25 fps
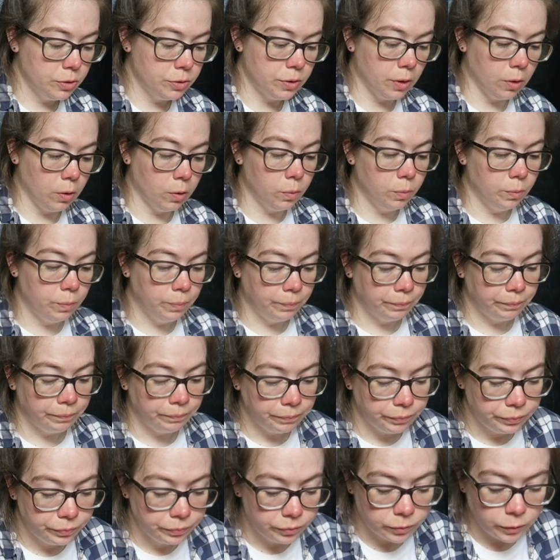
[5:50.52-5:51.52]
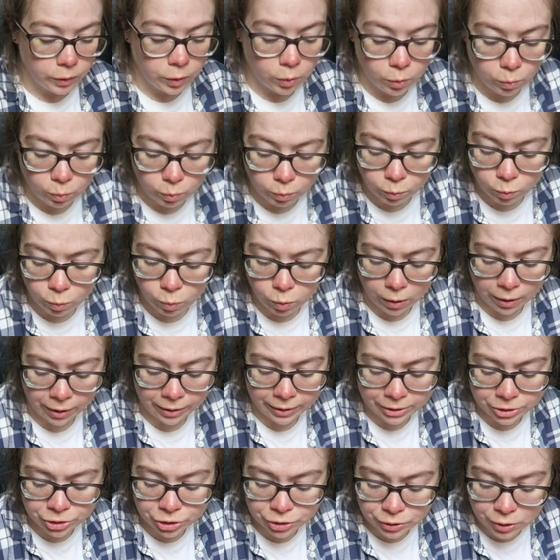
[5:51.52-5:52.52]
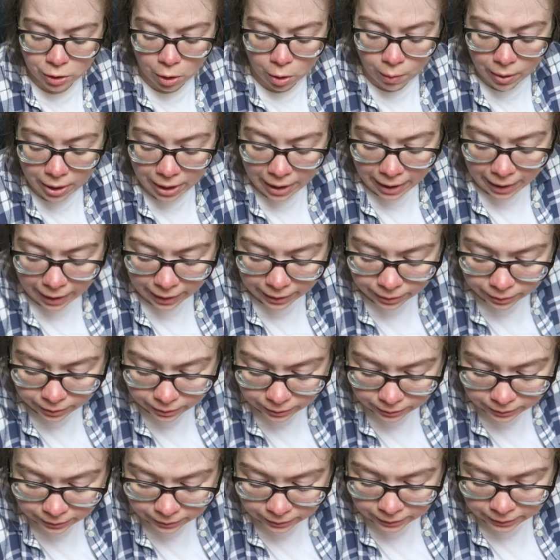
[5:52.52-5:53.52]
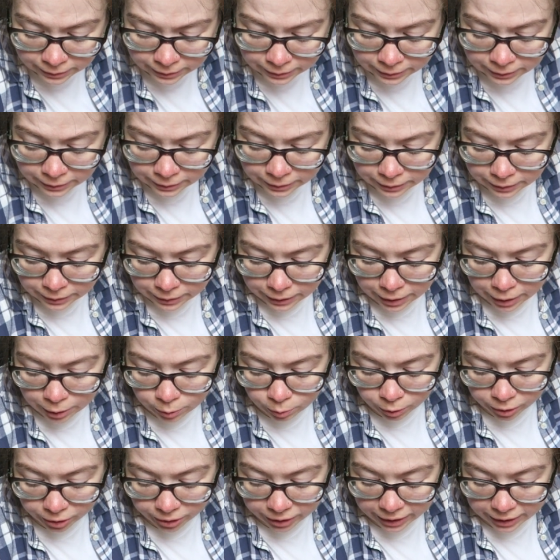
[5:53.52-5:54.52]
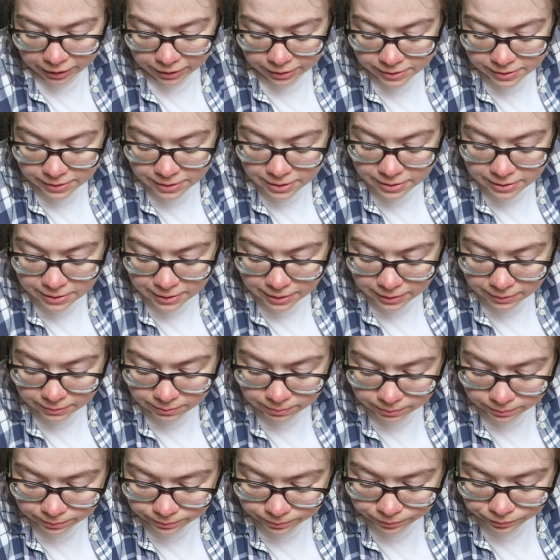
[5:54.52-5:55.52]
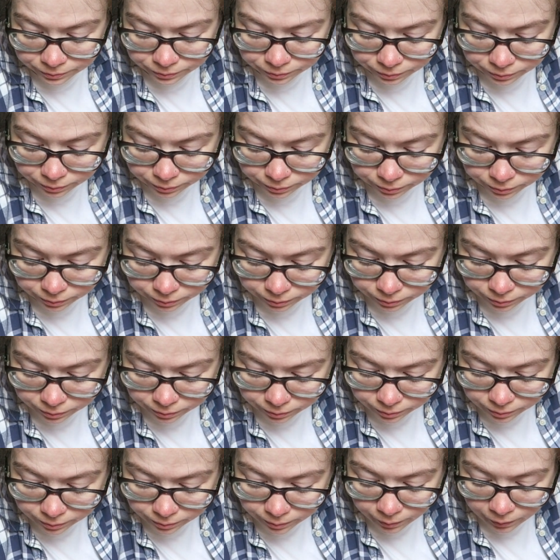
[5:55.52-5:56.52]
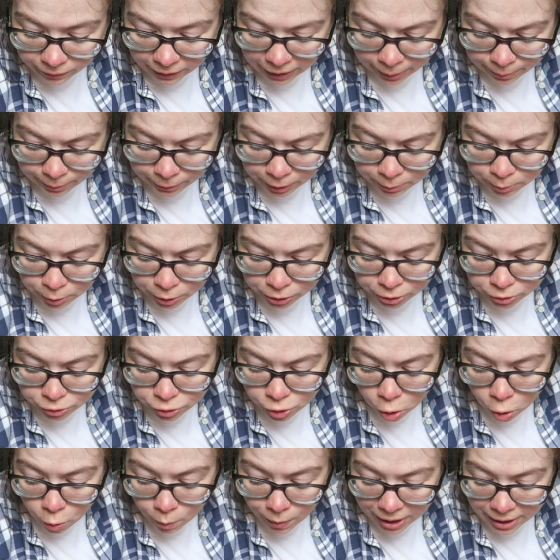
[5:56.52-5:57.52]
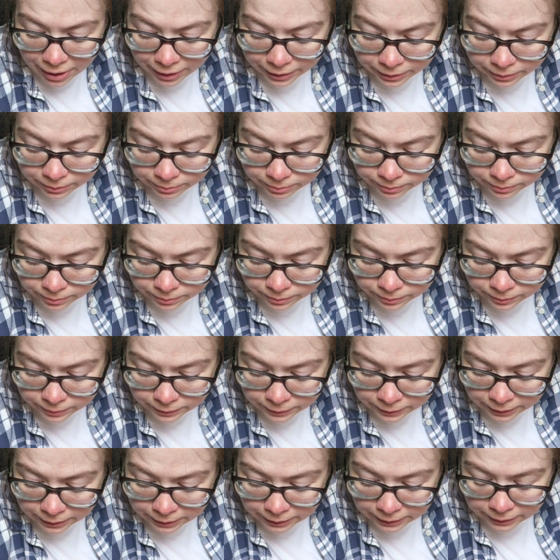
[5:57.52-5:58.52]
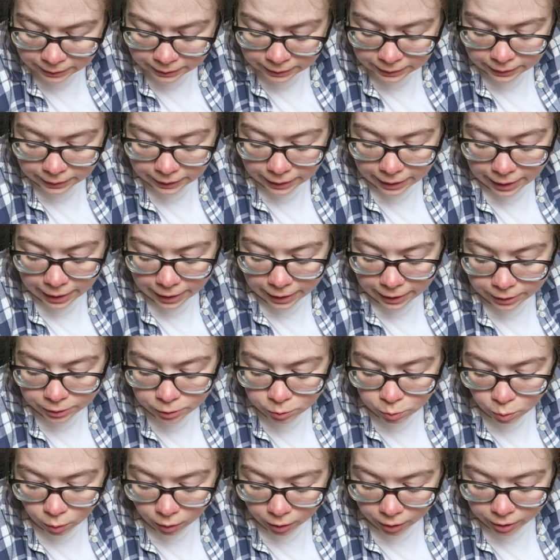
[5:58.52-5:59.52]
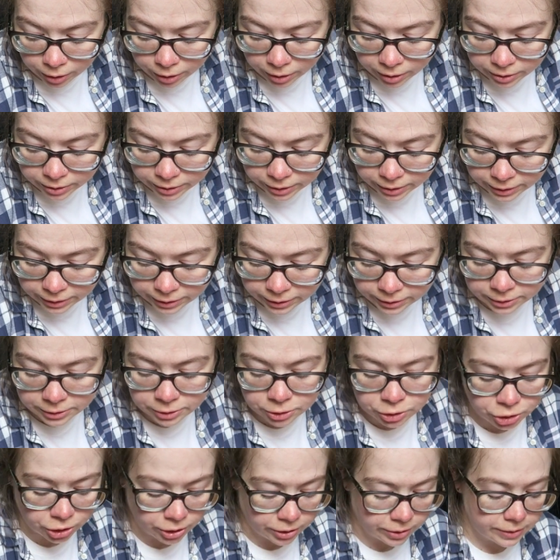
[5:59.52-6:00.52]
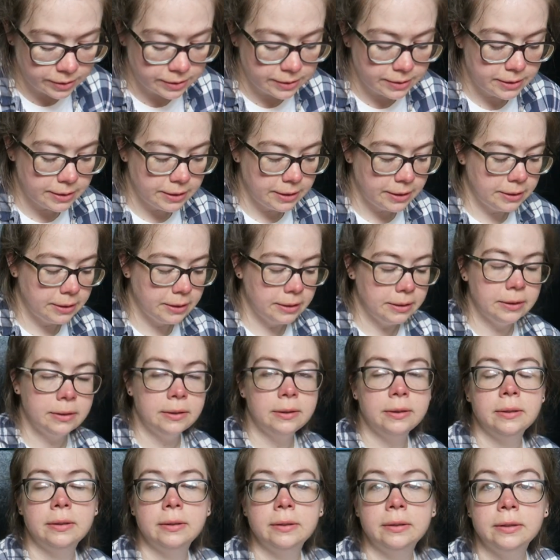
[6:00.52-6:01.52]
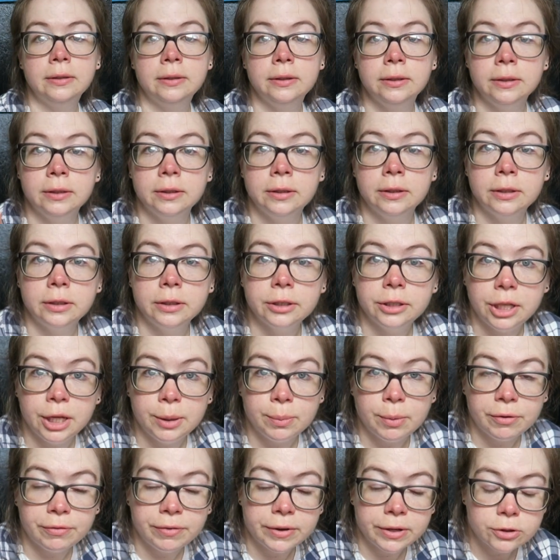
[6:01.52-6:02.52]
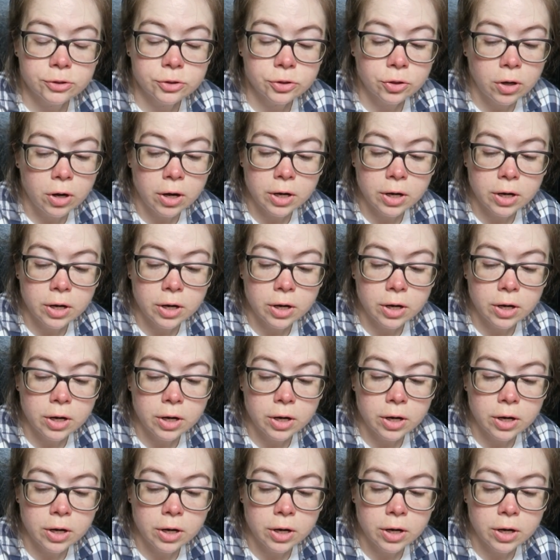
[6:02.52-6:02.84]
So we're gonna just go ahead and we're gonna get the seeds in. I'm gonna put the dome on, and we're gonna just keep our fingers